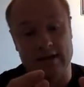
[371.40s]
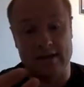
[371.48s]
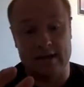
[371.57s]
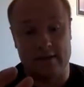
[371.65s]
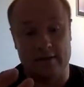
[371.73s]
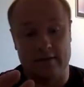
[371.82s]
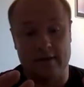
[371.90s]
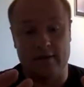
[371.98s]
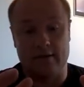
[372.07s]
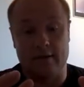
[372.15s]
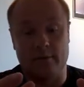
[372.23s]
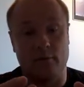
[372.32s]
that
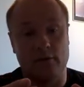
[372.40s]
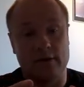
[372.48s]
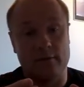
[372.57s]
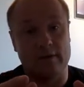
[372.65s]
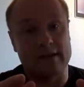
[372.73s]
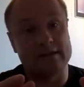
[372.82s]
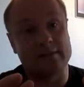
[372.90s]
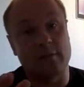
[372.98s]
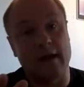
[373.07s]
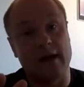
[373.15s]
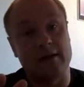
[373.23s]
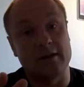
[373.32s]
body will
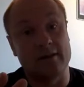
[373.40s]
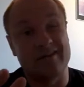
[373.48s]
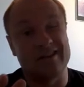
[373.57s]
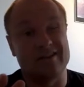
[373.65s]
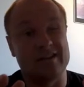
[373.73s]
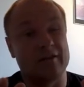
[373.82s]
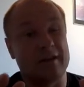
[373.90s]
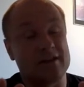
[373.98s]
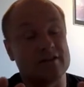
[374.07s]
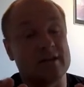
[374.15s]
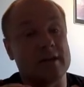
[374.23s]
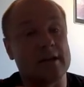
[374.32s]
expand and eventually it will
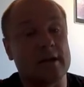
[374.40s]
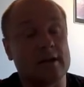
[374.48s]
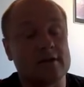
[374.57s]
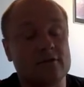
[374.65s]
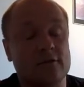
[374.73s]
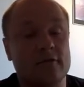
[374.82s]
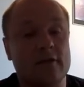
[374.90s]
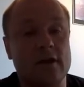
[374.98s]
actually sort of